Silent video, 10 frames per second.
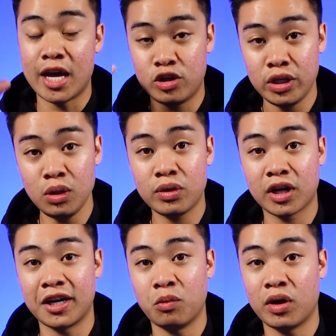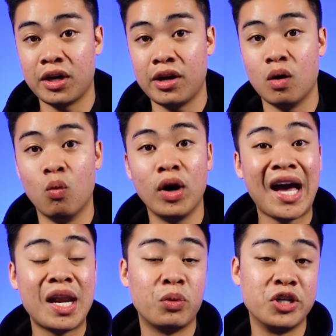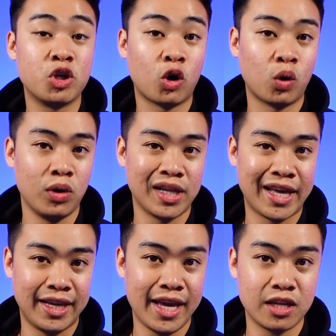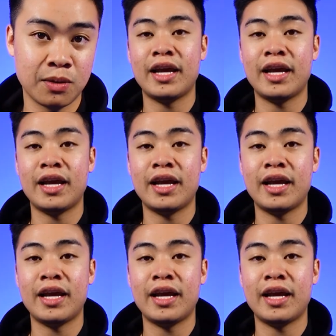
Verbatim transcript: And two, they're gonna wanna know what kind of return will I get?